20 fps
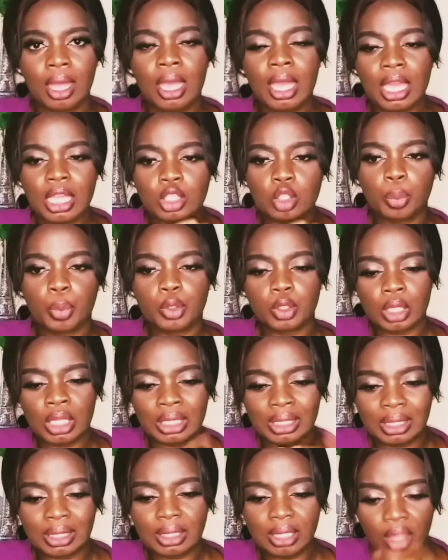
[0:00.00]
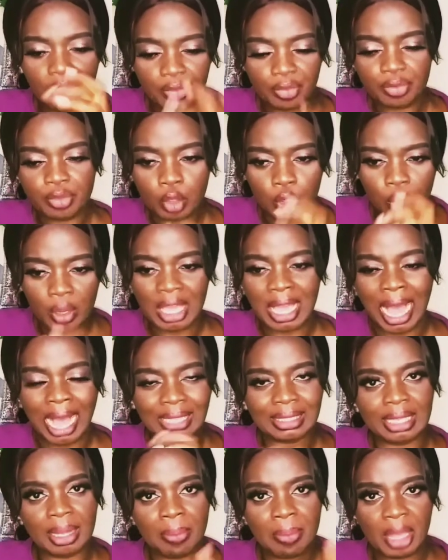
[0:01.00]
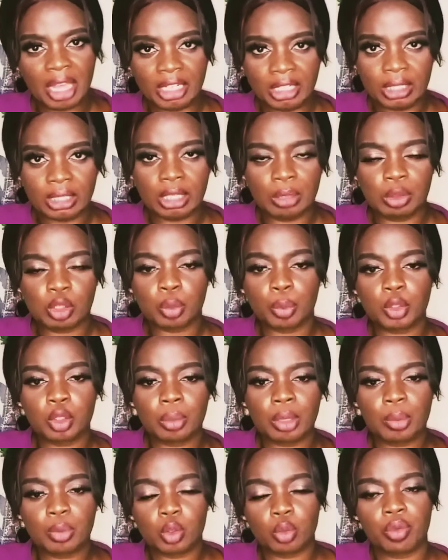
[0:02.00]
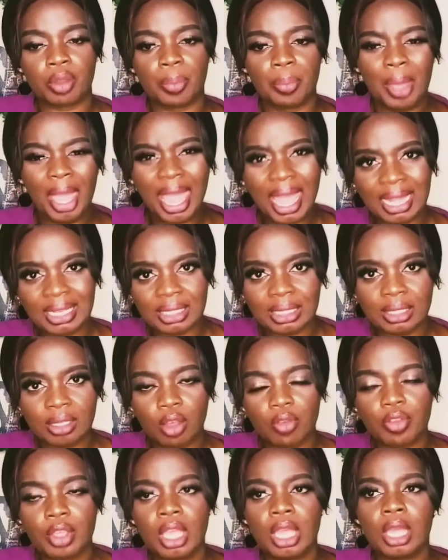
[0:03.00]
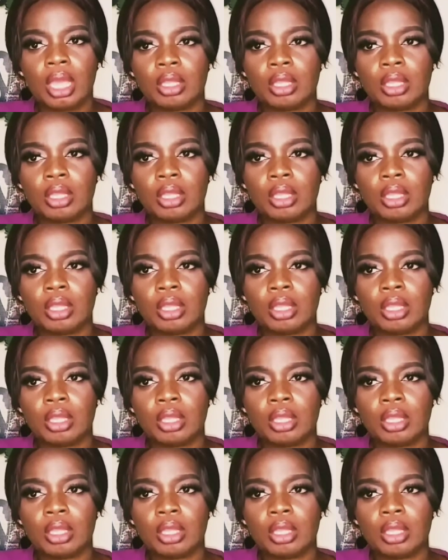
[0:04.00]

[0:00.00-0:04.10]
It's supposed itself, it has that mechanism. It's supposed to be able to repair itself.